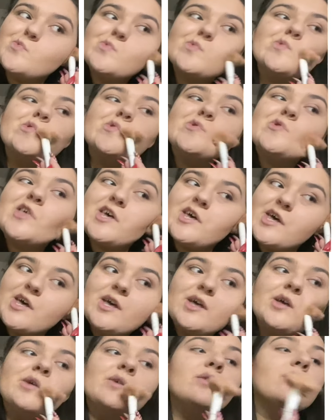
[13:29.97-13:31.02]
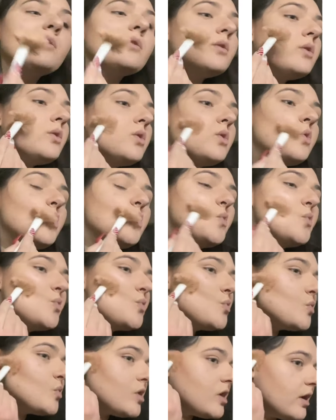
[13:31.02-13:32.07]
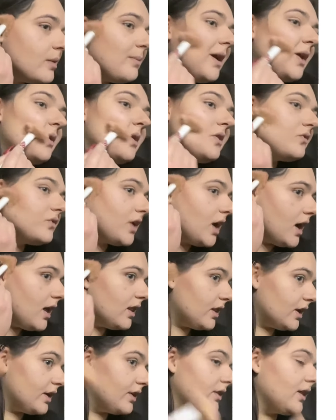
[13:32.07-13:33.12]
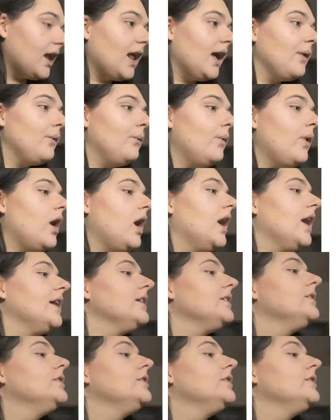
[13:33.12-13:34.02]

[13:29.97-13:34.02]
the amount of color that I want,